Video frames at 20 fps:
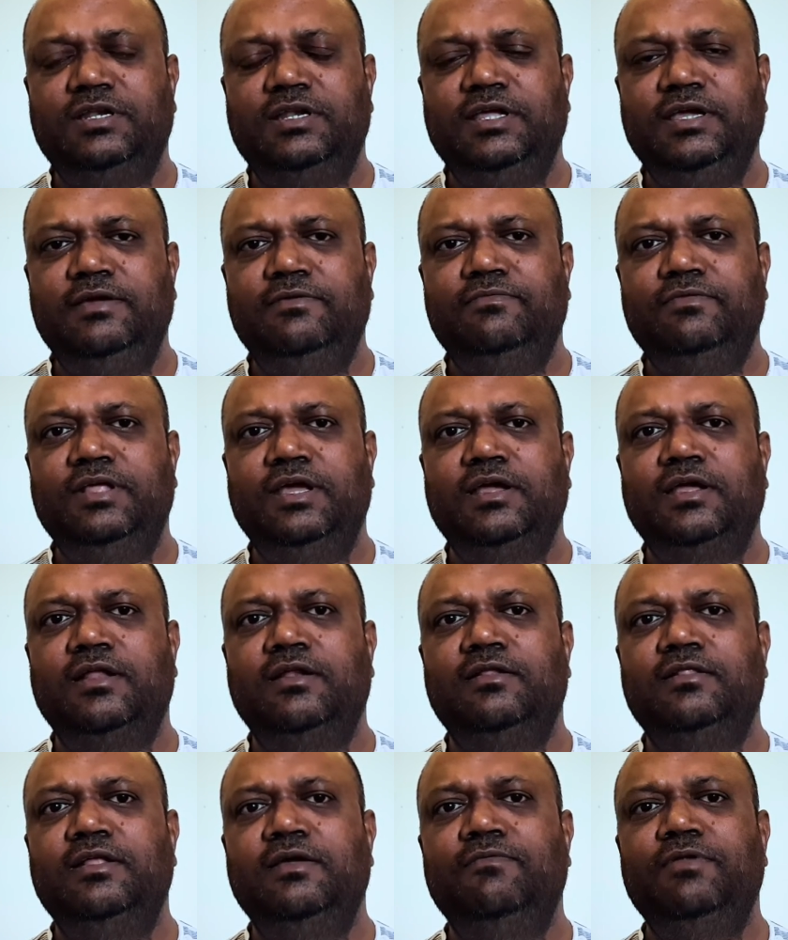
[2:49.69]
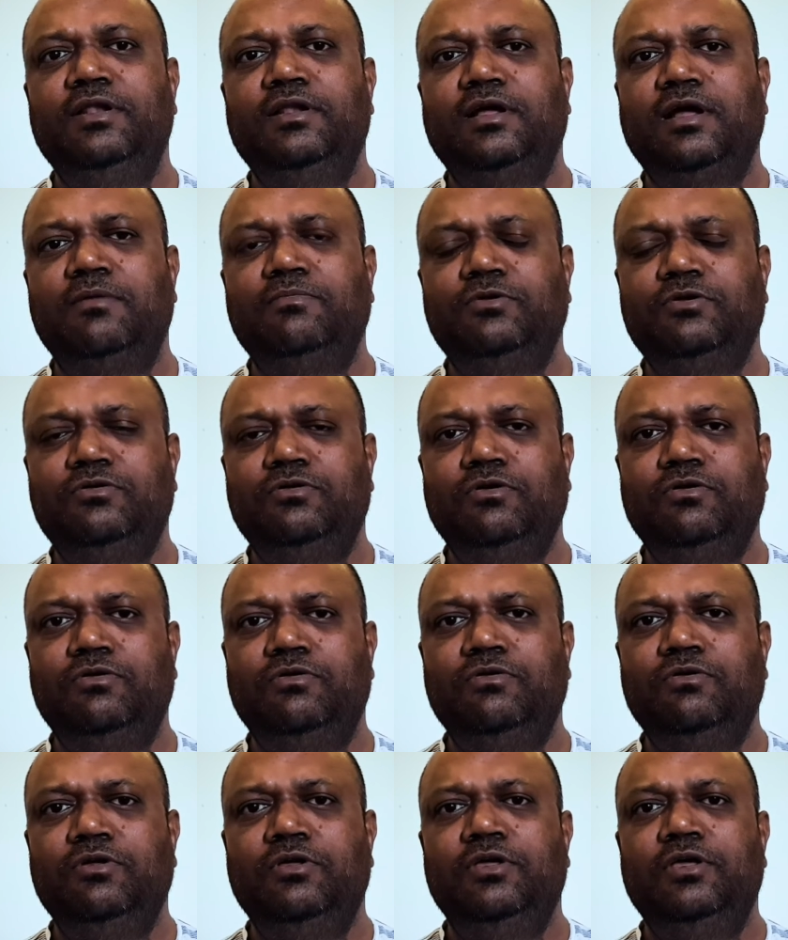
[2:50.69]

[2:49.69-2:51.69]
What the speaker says: leave, they will come to know